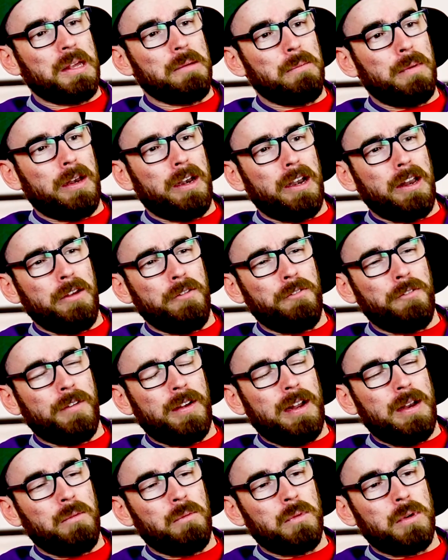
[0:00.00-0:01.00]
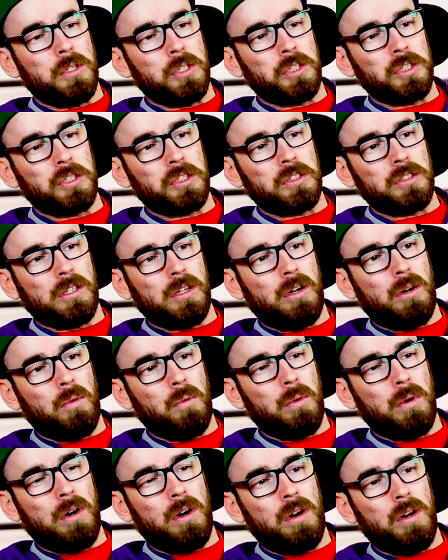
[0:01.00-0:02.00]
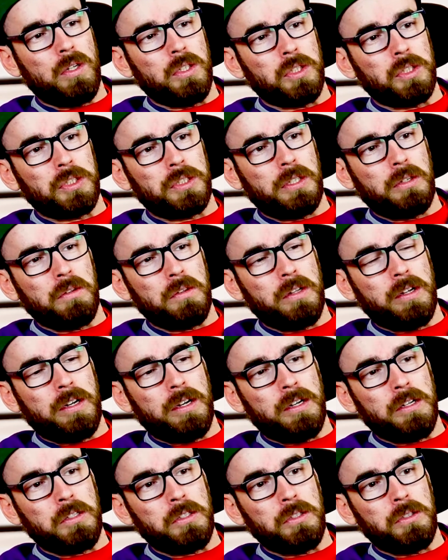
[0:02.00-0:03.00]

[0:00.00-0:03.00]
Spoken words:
competitive and we're all just out there